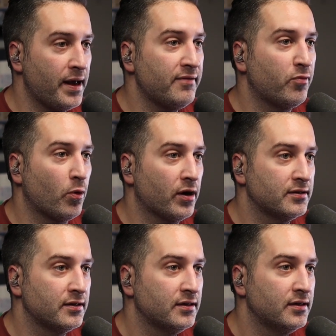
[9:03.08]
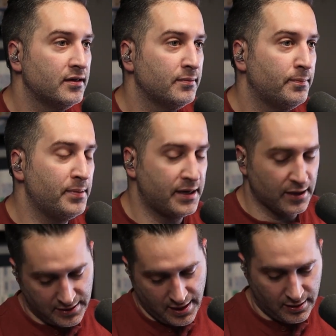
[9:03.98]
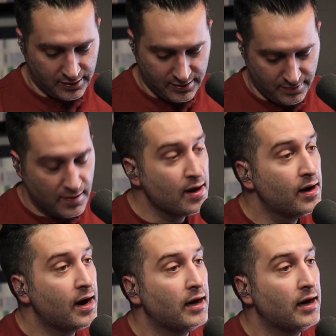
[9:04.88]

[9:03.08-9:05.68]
for it. Because then I'll